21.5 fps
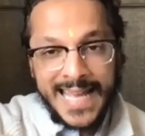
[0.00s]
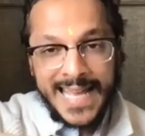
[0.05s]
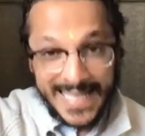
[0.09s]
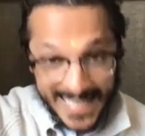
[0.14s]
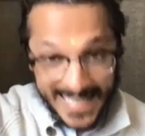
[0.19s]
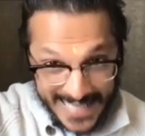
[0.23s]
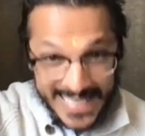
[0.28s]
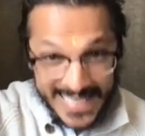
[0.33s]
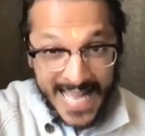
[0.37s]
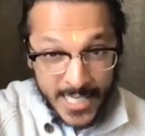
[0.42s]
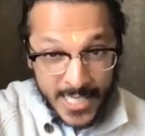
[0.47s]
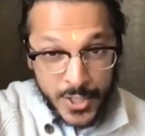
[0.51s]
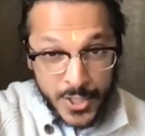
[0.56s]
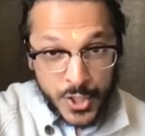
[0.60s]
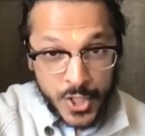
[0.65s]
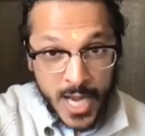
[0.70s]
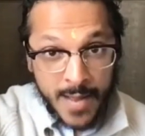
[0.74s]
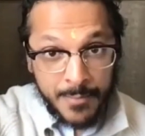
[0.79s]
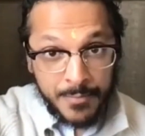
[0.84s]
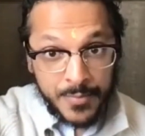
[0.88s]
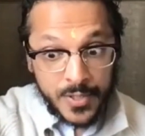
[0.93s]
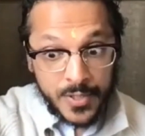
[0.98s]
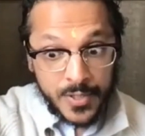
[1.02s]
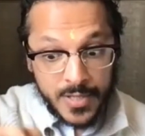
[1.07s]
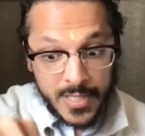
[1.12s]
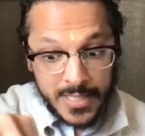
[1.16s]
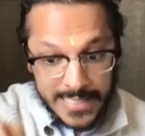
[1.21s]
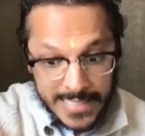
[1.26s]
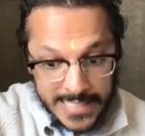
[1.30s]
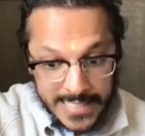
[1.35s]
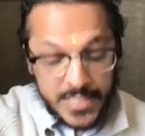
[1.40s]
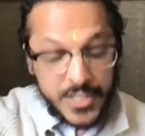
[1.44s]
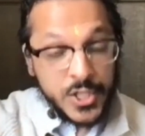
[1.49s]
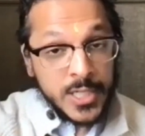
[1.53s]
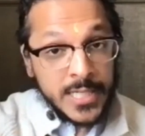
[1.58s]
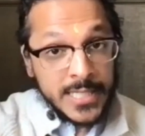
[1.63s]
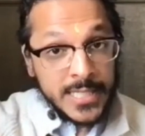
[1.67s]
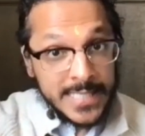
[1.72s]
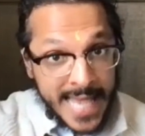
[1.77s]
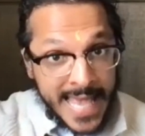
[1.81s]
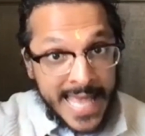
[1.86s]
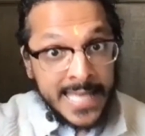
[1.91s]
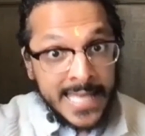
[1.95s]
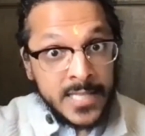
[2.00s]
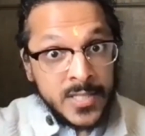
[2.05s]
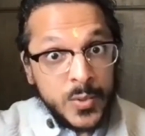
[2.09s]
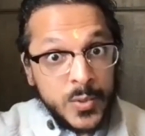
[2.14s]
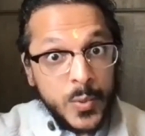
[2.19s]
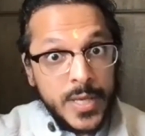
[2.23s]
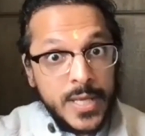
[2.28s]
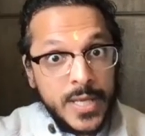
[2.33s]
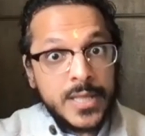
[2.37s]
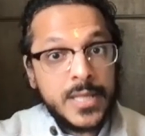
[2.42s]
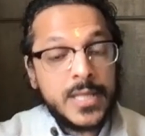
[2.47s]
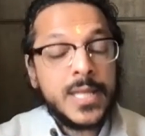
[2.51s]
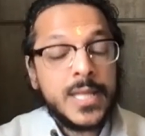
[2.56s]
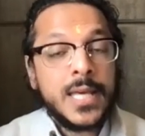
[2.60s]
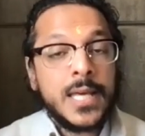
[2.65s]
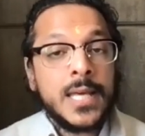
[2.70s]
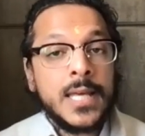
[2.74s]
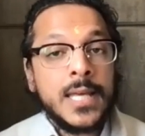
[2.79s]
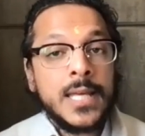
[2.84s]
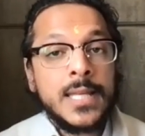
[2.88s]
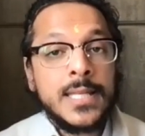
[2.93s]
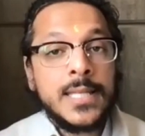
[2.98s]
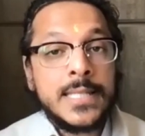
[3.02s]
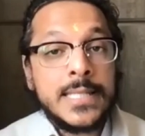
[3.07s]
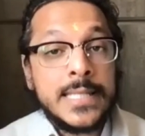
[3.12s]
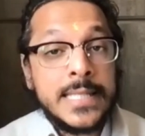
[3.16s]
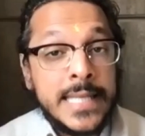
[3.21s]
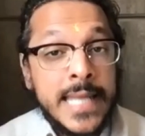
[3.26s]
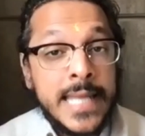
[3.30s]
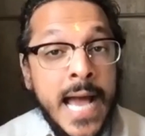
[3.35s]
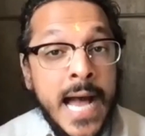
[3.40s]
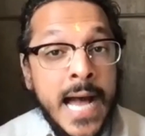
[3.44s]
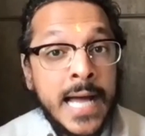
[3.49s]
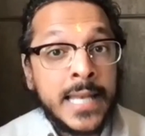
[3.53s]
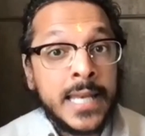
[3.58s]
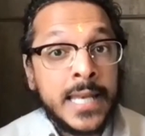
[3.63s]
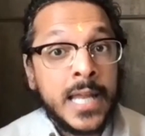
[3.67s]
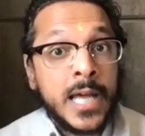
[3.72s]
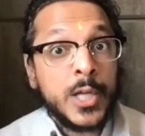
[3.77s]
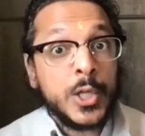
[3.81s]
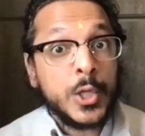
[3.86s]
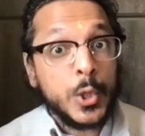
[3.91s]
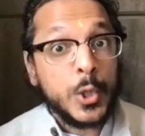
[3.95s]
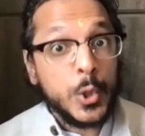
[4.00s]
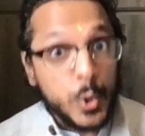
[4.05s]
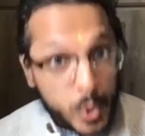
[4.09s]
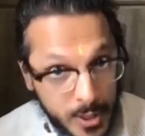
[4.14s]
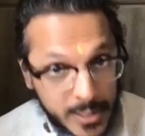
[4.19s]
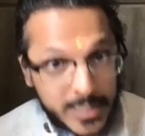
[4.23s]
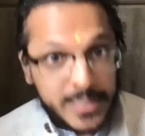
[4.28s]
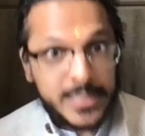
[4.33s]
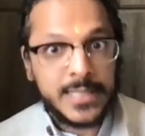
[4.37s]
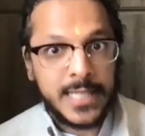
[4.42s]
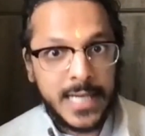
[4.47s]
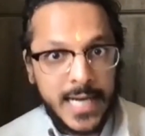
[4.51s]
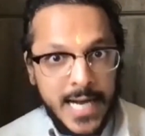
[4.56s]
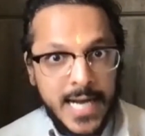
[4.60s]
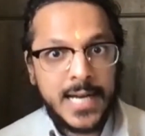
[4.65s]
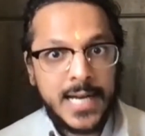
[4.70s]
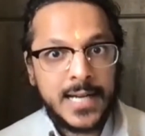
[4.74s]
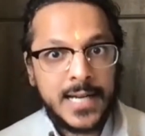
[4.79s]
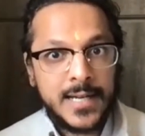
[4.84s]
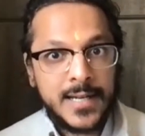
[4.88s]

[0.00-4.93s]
And in that chapter, the teachings end with Jnana Yukta.